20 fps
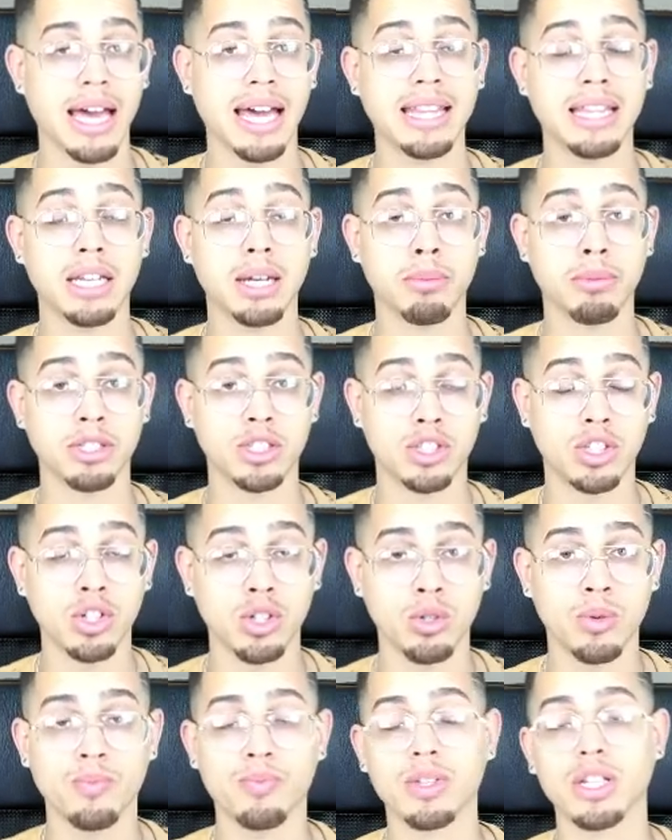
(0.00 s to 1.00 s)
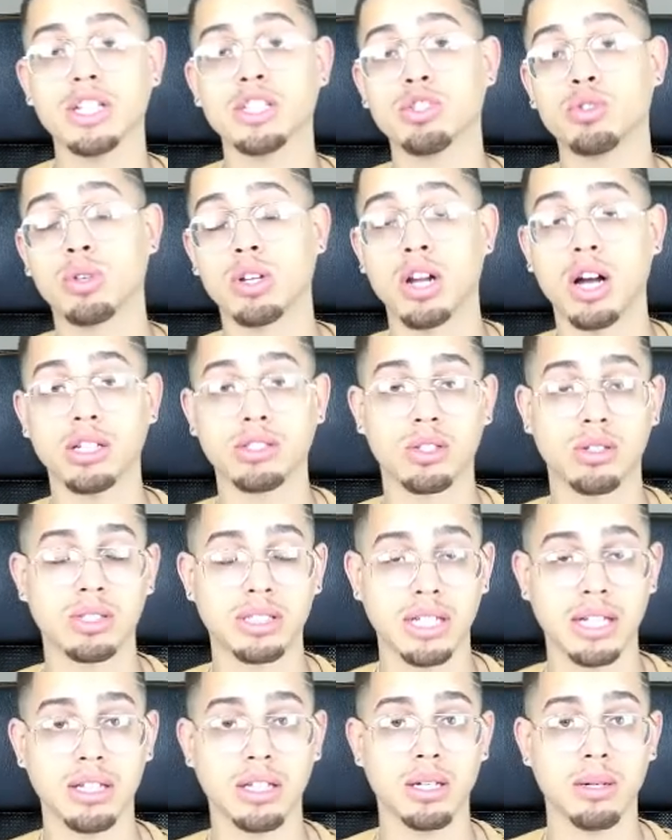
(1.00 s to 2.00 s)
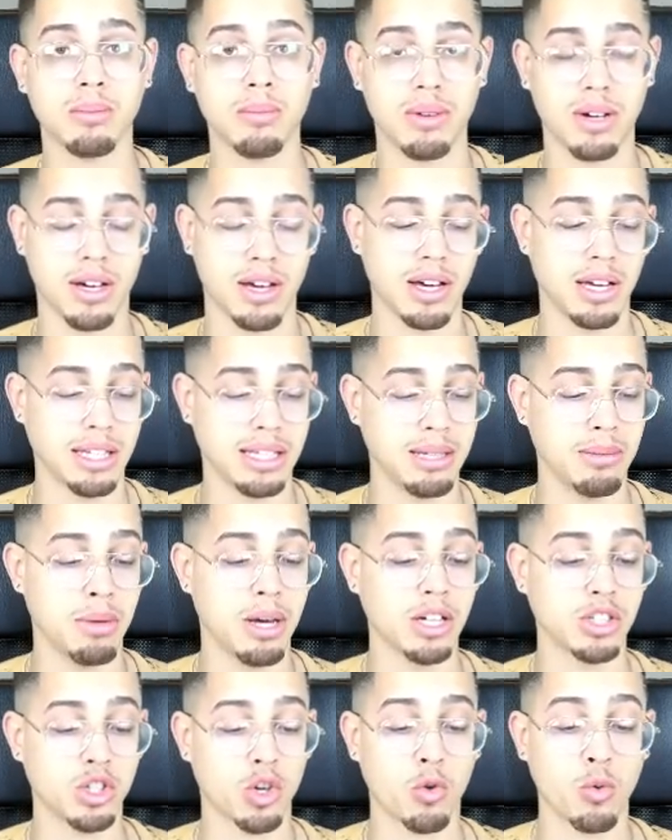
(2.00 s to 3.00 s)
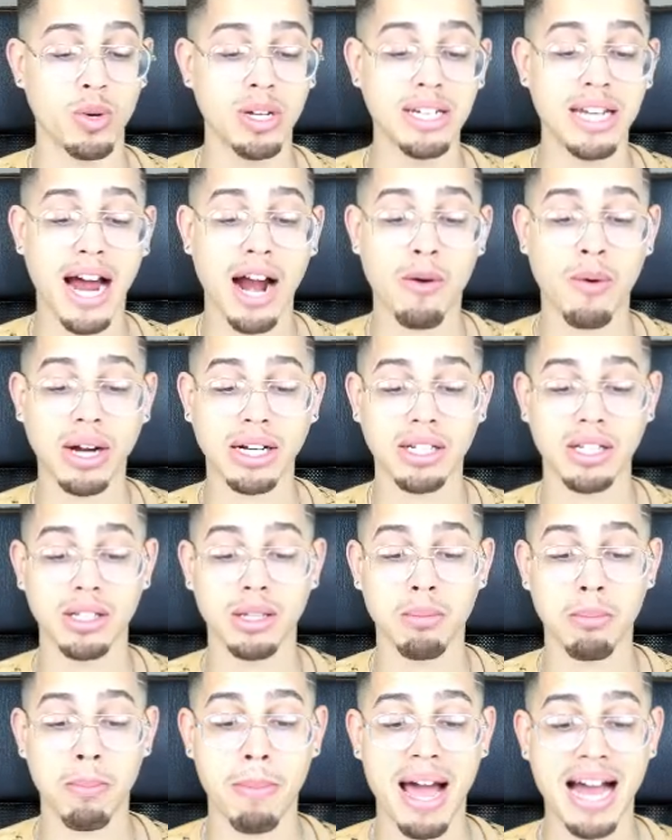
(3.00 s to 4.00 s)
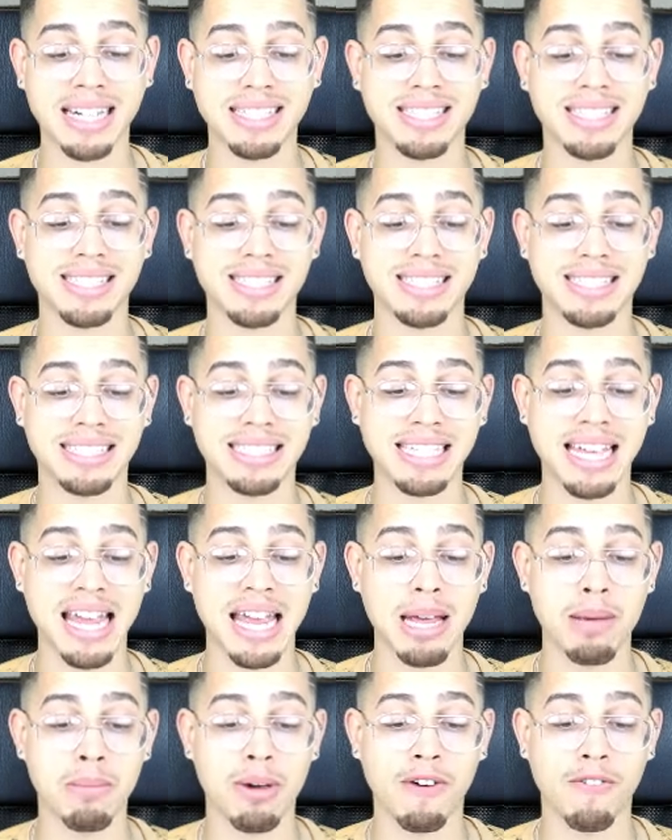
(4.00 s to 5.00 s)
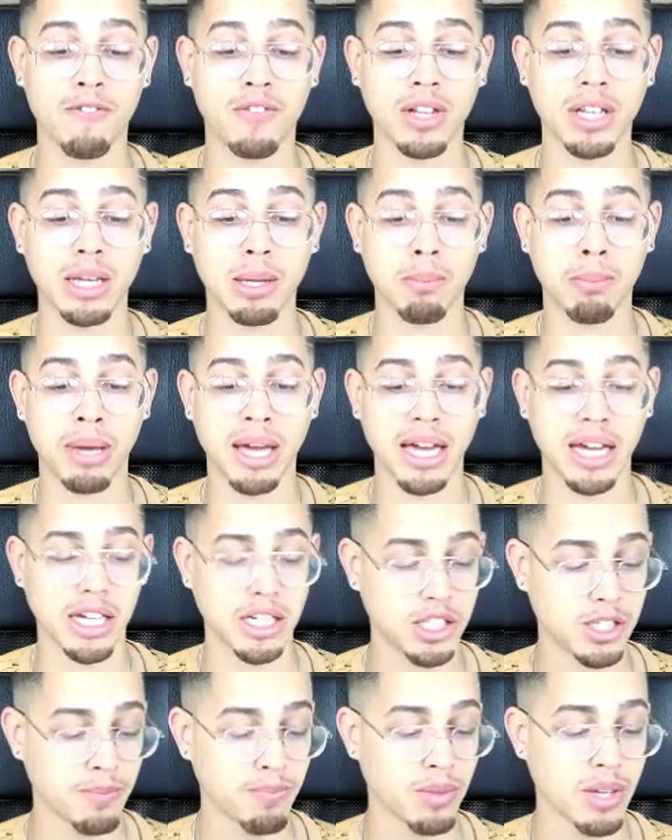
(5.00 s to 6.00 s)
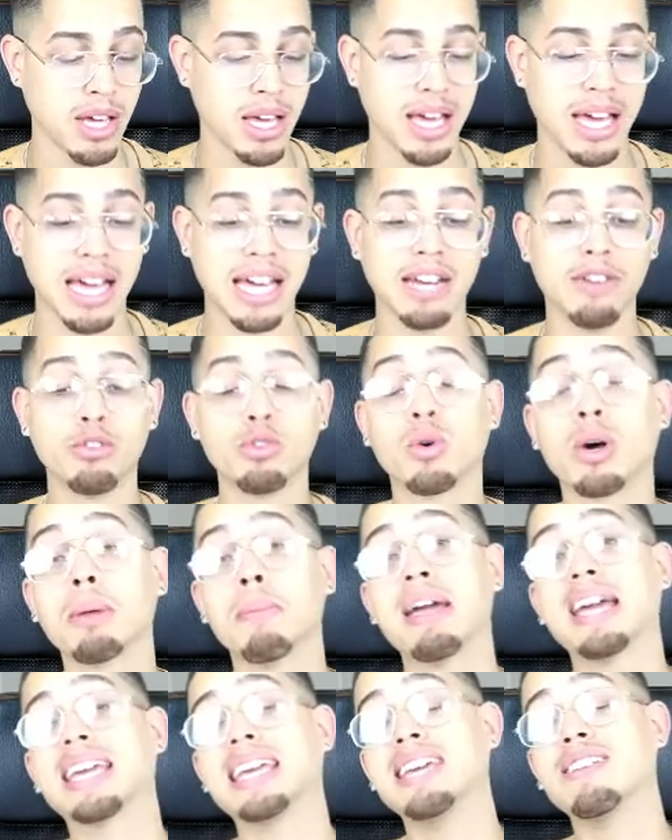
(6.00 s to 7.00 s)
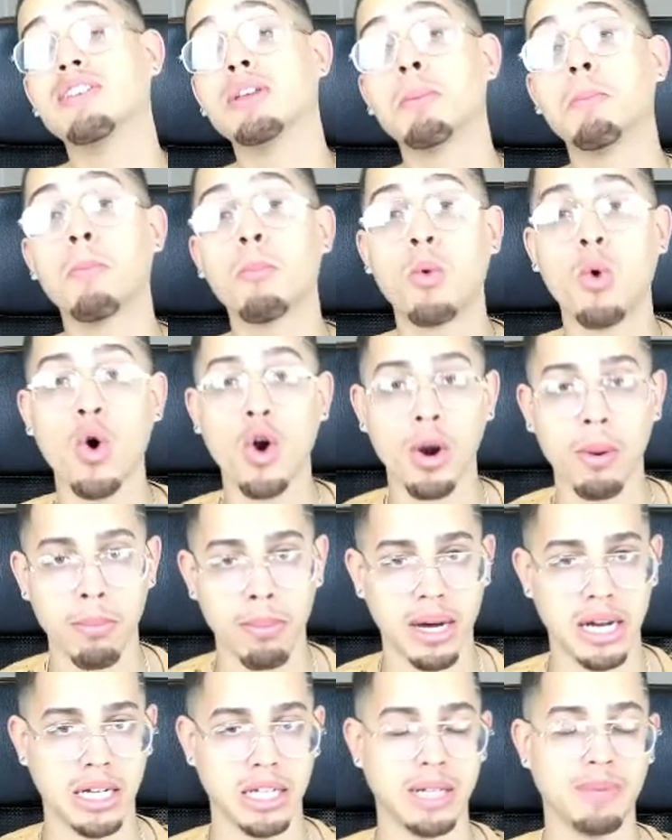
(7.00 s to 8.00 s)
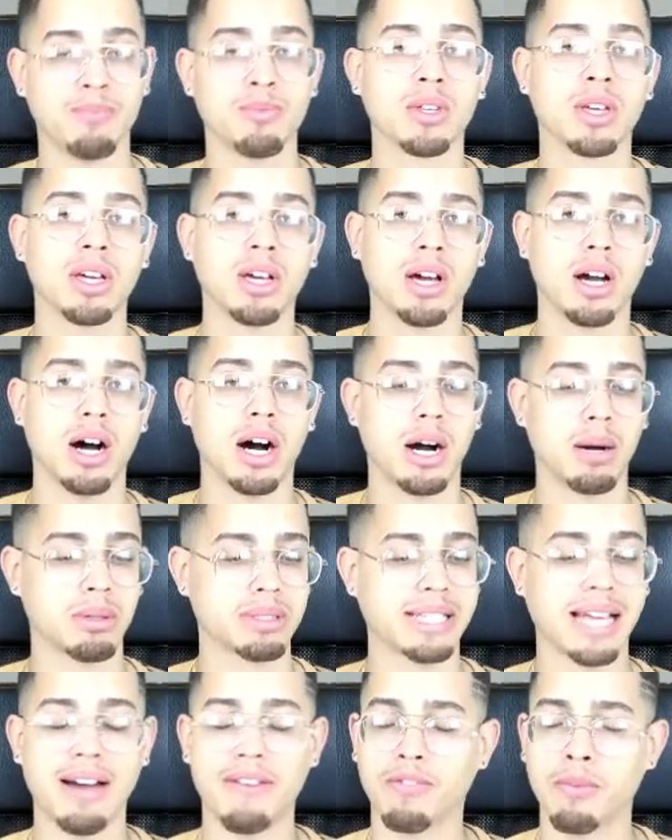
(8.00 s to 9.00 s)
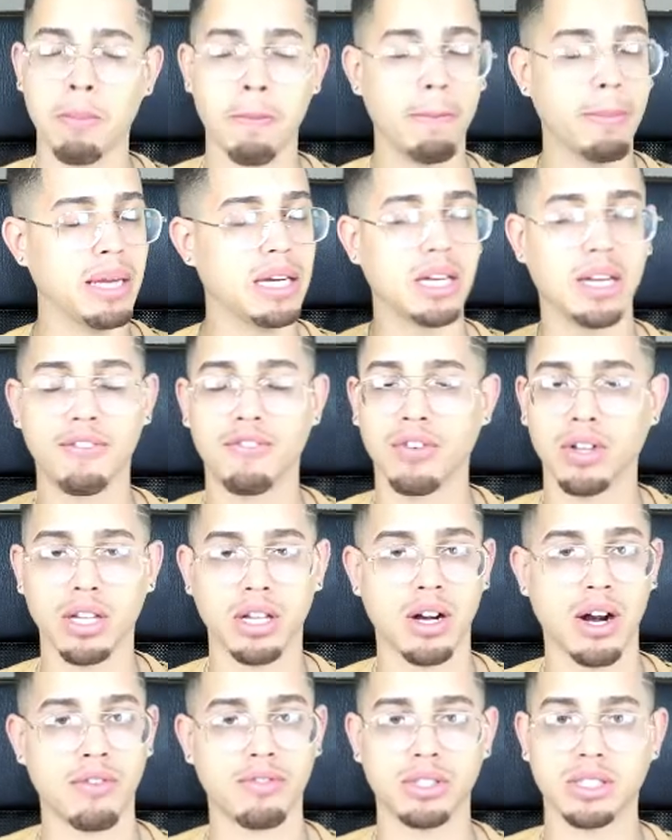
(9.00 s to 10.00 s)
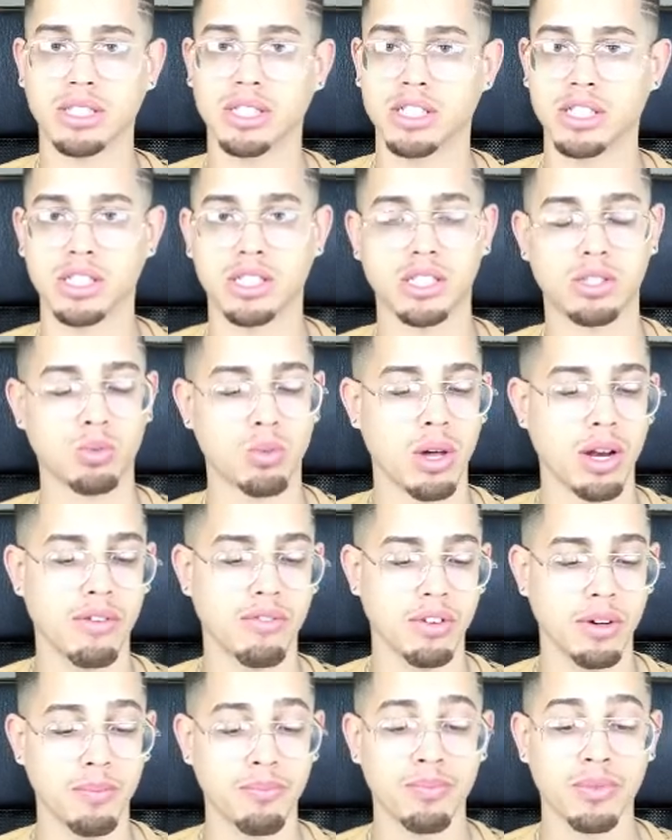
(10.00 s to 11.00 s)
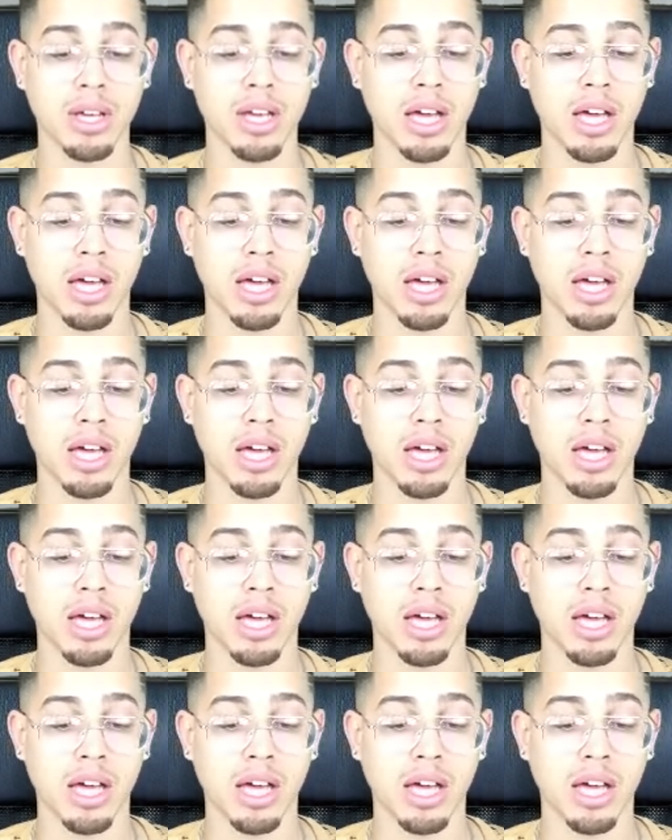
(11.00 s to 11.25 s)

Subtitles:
And the number 2 is you can also send them emails redirecting them back to the same affiliate page. And if you want to make even more money, because I have many affiliate offers, this is just one of them,